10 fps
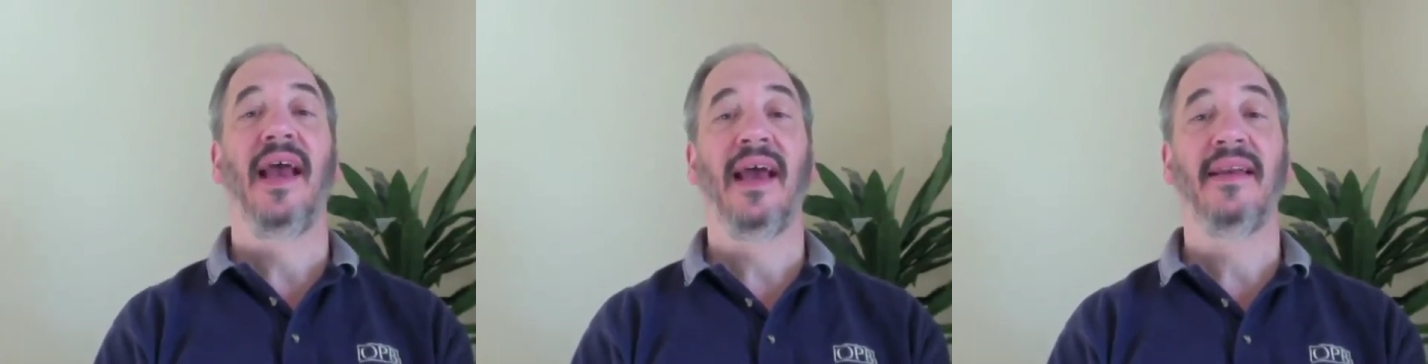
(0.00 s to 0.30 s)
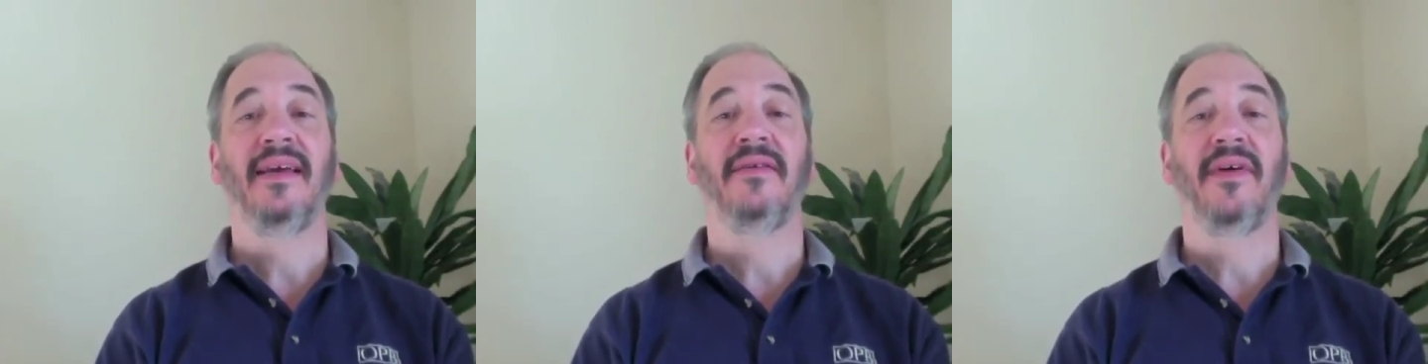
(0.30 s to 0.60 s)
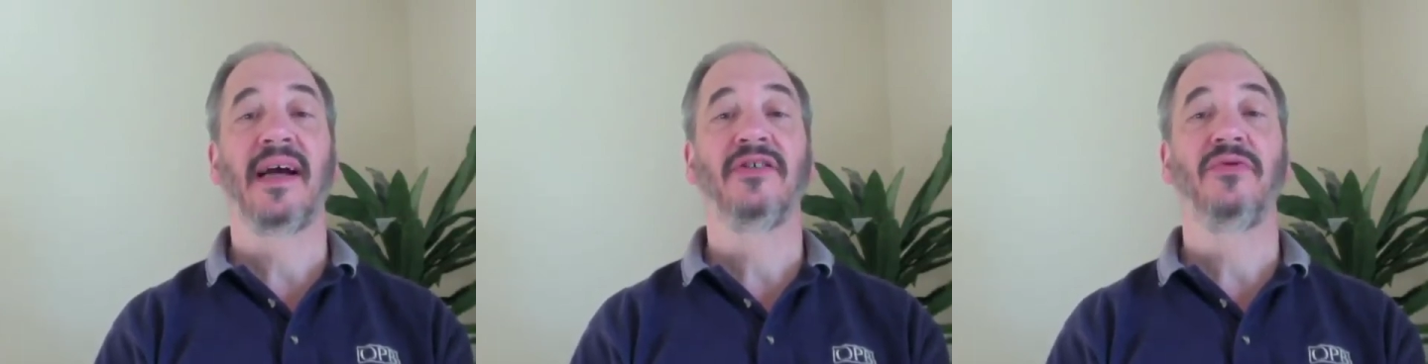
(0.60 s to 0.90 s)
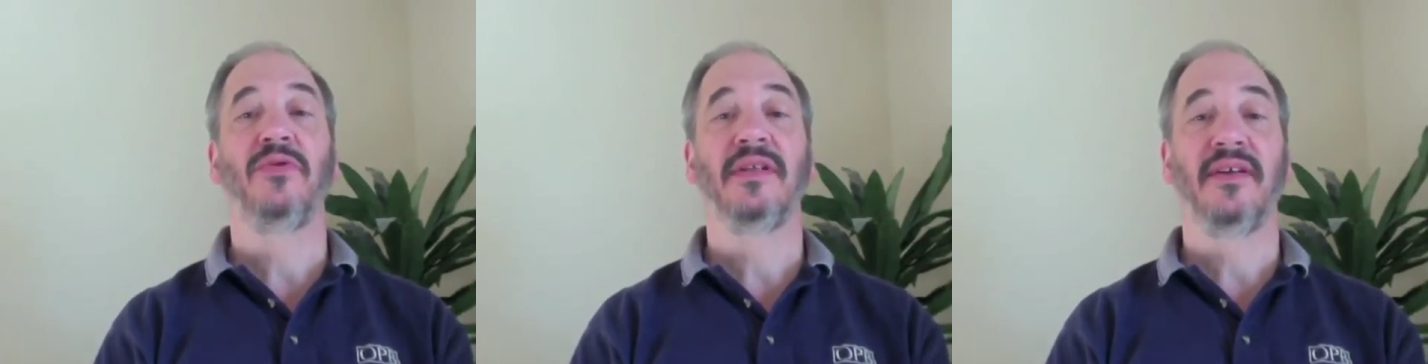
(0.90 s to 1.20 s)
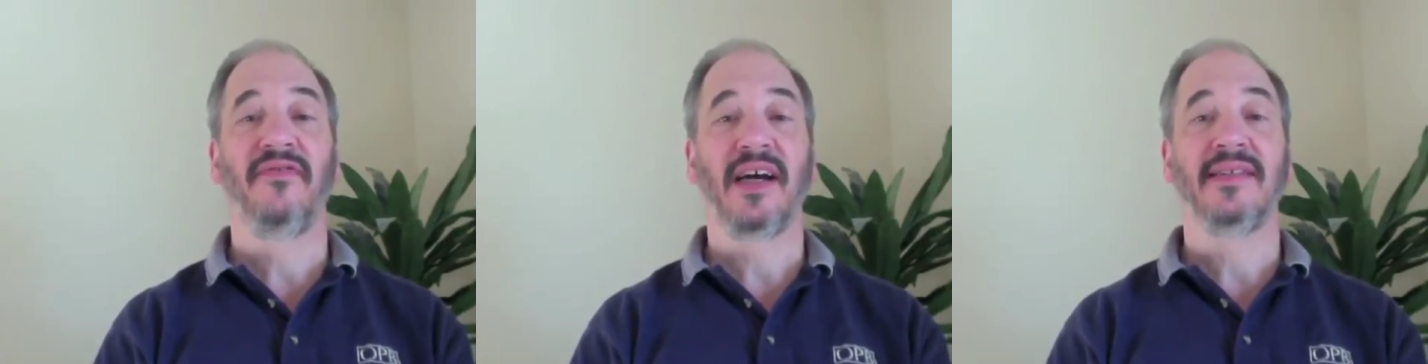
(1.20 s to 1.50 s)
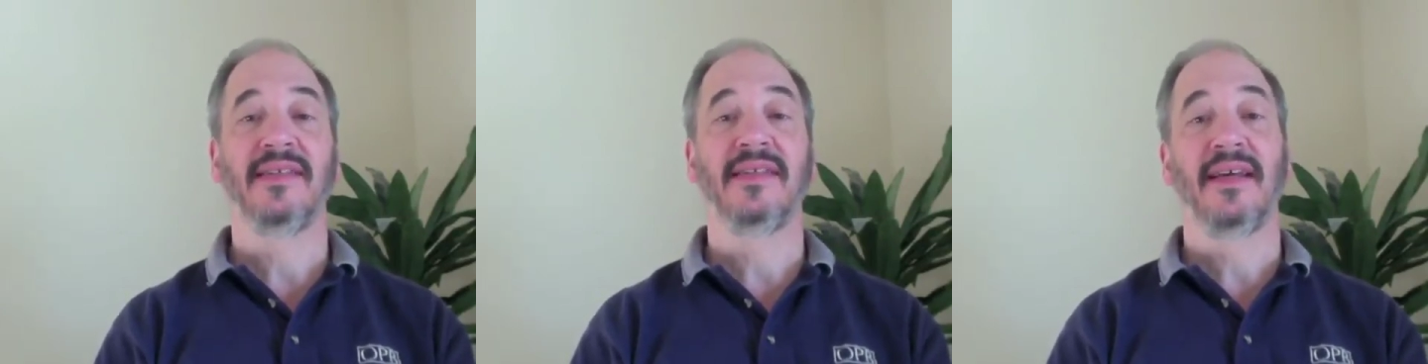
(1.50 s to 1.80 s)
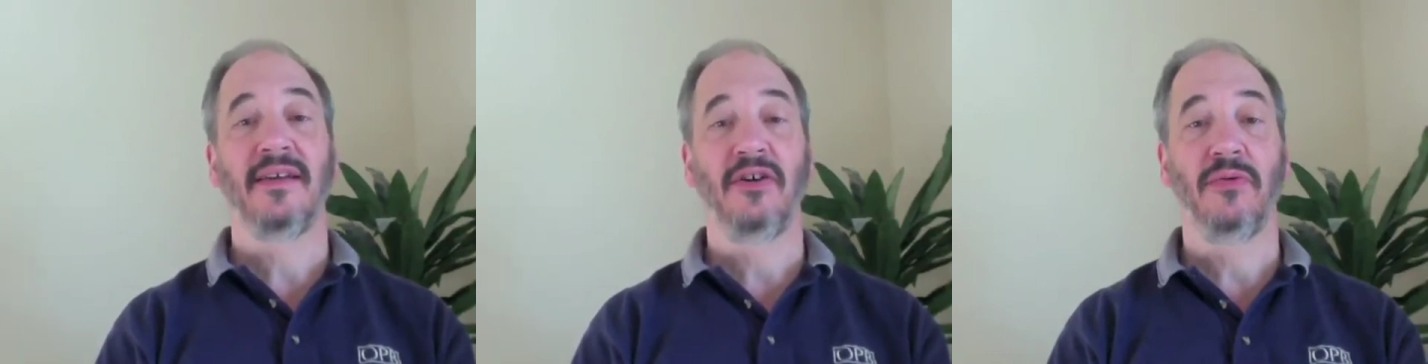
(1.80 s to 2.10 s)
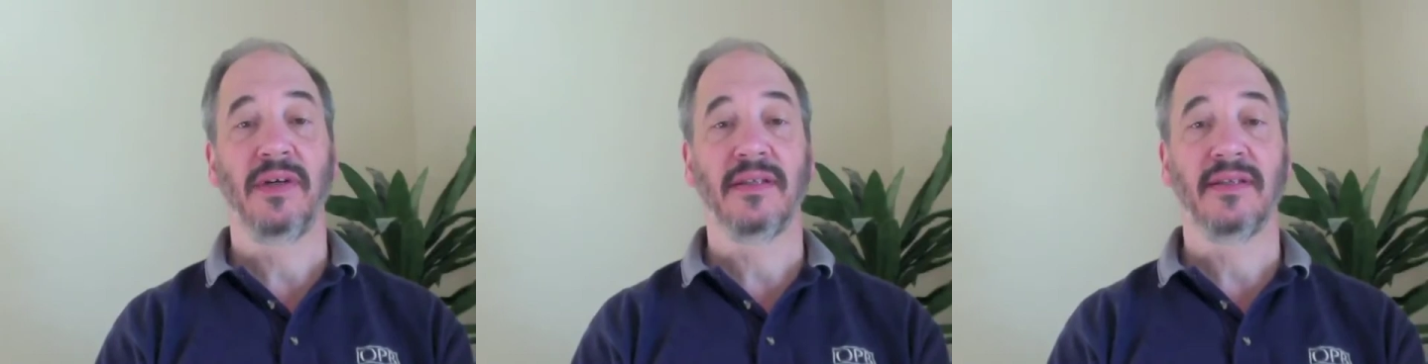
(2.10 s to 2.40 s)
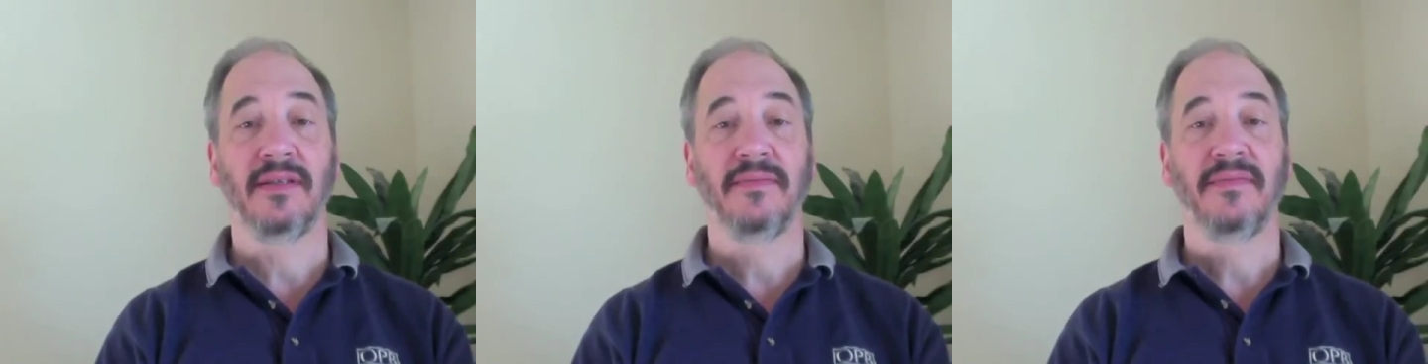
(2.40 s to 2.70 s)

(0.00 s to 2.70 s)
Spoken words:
and interaction with devices and humans.